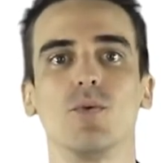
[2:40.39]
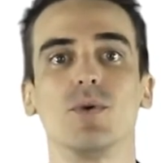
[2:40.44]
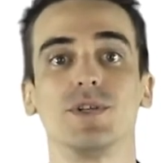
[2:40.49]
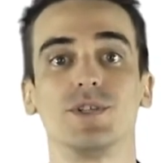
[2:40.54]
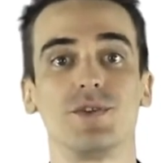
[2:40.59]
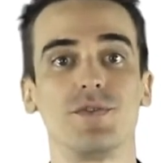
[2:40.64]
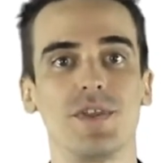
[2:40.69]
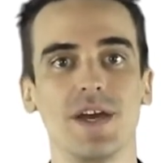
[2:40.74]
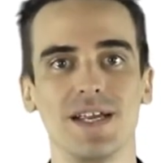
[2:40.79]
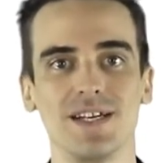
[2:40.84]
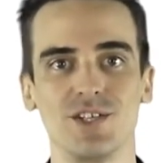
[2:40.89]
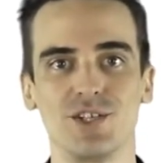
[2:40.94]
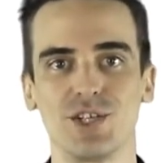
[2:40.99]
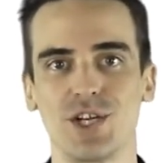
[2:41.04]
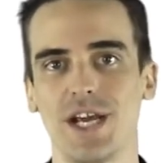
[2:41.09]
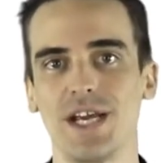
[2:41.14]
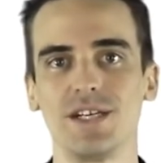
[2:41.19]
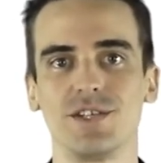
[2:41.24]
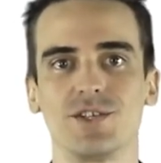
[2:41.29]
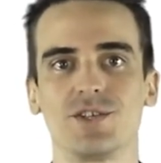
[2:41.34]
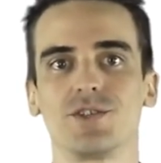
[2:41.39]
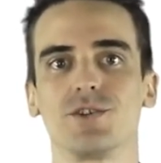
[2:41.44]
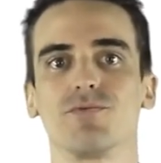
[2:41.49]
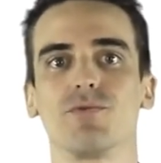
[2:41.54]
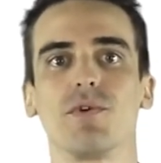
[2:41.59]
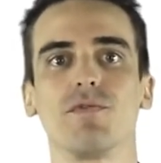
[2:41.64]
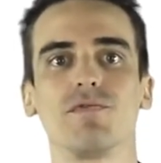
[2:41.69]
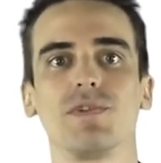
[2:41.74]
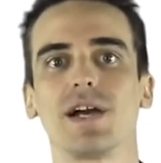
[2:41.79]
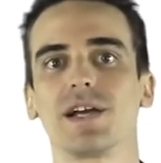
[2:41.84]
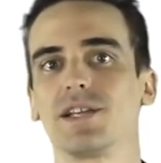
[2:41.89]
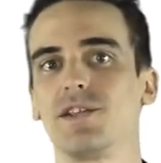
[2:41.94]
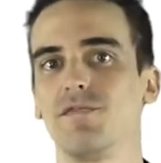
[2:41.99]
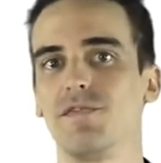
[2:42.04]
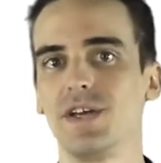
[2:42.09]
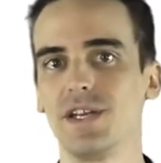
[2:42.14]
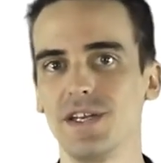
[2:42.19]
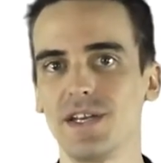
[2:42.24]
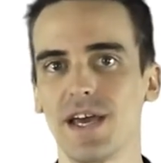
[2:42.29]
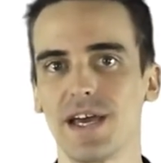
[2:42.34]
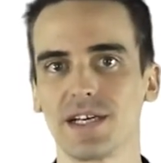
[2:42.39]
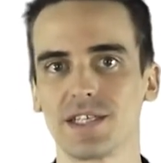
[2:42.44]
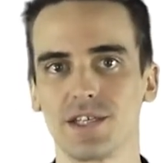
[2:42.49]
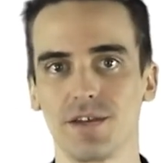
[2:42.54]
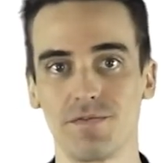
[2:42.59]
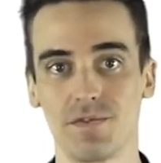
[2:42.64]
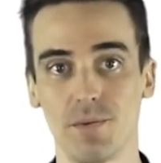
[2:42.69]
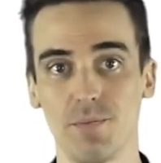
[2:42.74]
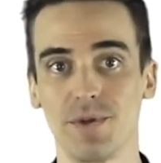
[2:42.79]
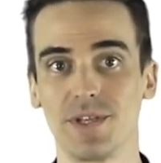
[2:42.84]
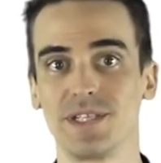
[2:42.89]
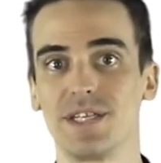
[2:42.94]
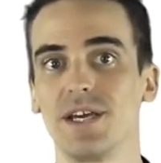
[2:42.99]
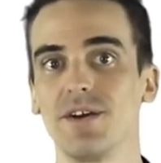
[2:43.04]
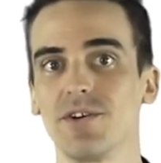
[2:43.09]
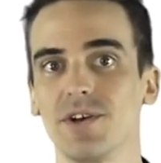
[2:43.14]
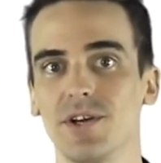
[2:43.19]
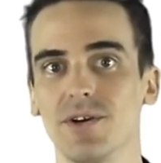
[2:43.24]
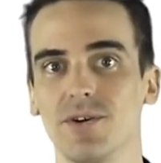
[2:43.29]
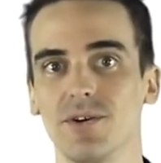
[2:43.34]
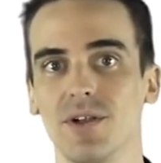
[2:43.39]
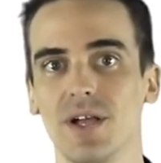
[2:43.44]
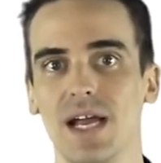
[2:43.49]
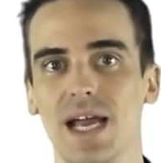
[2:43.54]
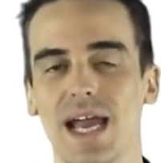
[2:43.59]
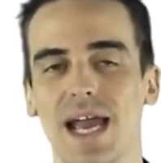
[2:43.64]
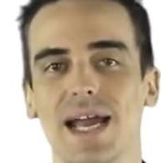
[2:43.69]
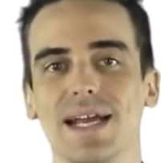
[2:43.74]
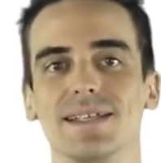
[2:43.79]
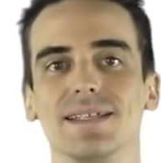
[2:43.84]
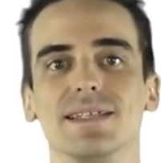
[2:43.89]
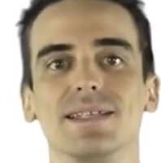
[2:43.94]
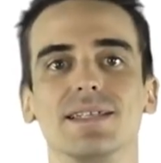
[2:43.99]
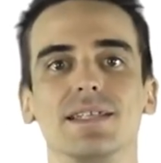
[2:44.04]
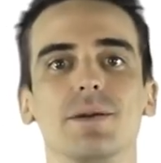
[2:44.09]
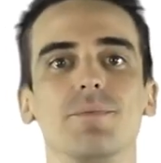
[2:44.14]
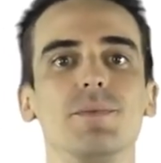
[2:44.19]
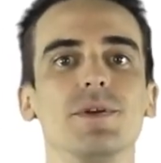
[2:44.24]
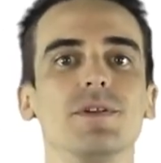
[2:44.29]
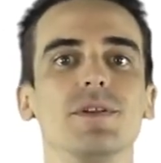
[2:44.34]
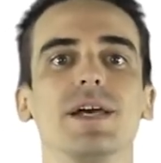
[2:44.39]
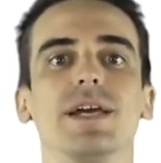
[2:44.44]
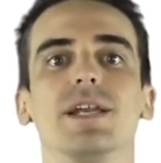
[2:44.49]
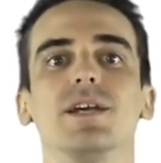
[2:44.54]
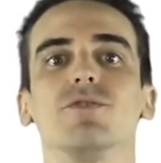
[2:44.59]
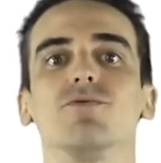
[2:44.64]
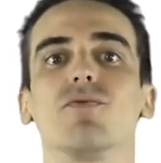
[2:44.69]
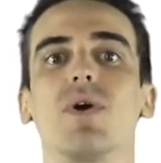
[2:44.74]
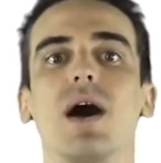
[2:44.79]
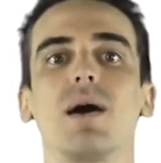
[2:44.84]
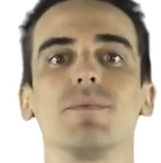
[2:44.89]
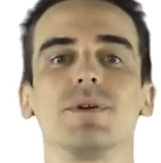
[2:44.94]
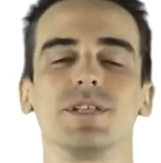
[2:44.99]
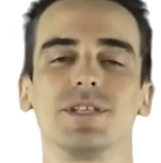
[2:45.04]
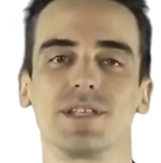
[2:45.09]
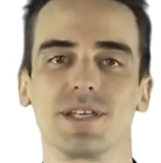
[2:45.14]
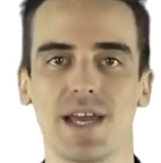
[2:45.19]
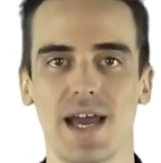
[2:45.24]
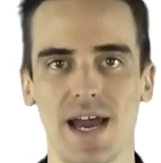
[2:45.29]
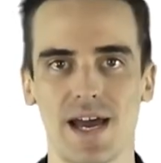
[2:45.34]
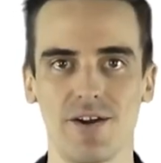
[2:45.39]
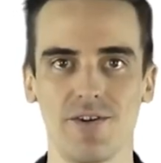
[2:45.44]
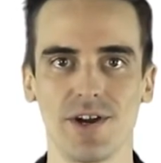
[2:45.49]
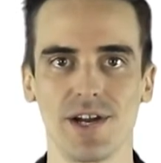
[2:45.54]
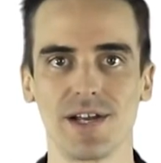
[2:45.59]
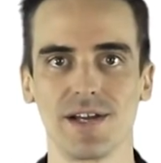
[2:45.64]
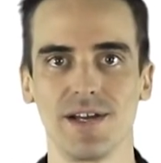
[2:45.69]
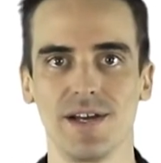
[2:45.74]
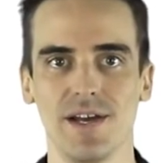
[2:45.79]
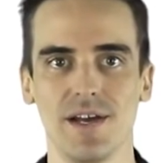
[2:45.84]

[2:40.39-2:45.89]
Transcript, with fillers: which then changes the reflective index of the material, and stimulated Raman scattering.